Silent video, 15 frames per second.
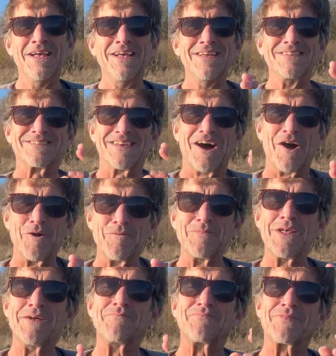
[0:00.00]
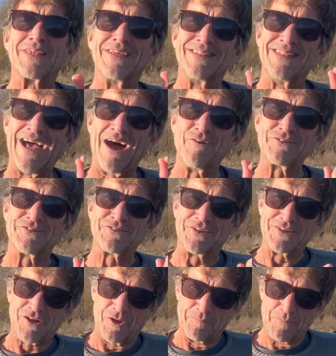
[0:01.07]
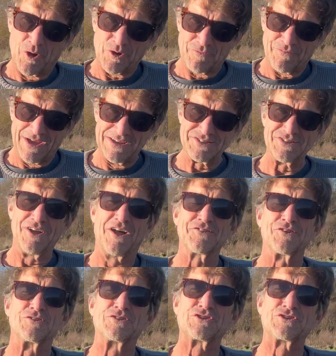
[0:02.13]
So now it's this thing called motivation also.